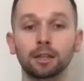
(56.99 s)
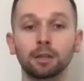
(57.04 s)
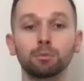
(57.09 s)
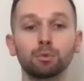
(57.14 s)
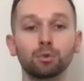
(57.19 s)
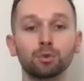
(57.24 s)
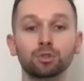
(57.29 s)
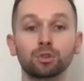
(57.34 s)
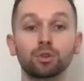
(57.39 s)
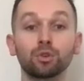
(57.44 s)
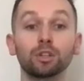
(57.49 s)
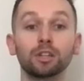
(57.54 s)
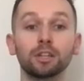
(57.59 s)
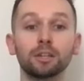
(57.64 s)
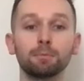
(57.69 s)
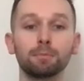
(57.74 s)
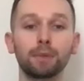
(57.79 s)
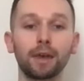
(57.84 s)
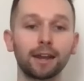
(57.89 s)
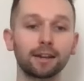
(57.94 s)
musical
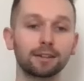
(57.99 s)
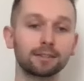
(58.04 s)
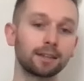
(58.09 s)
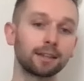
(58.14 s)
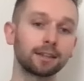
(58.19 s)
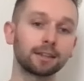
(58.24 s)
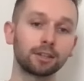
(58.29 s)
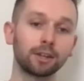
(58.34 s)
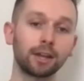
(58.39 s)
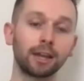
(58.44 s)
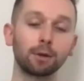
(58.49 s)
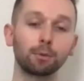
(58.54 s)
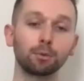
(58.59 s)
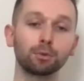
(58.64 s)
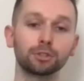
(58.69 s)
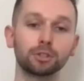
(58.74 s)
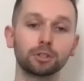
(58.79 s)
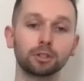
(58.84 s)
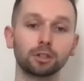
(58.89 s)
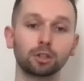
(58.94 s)
impact that they're
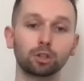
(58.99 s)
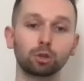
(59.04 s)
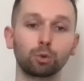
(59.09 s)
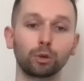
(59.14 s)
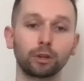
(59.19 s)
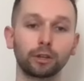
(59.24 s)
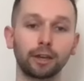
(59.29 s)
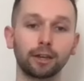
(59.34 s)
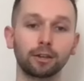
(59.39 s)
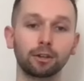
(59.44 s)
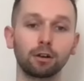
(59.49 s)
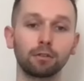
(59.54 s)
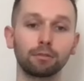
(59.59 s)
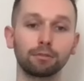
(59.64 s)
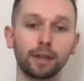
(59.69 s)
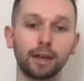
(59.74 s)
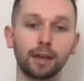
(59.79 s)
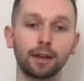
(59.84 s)
able to create off